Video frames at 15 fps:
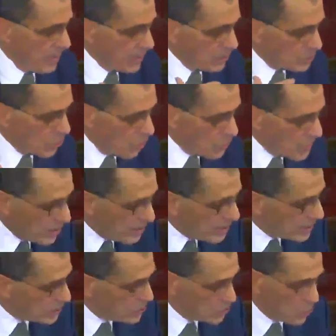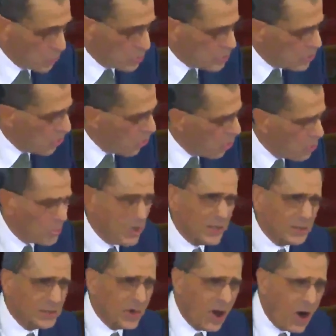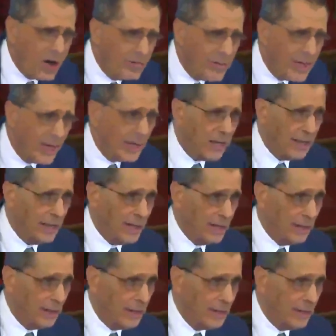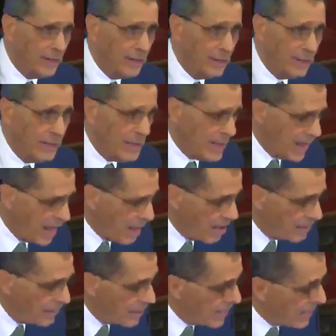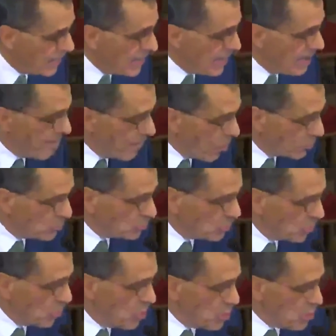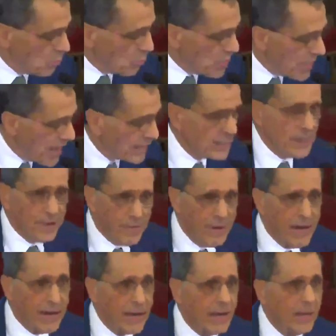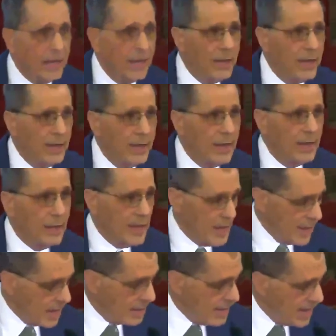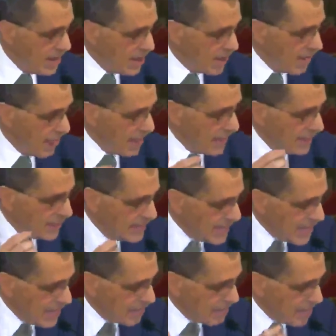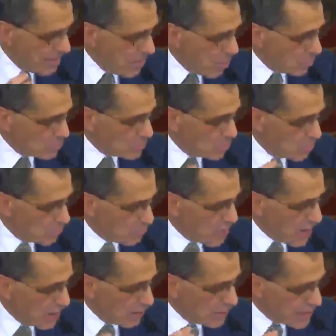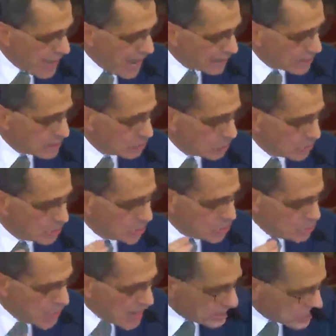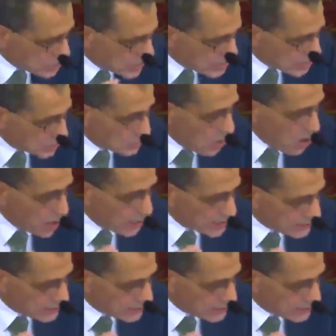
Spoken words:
being shown the images showed no dissolving of emotional reactivity. Their deep emotional brain reactions were just as strong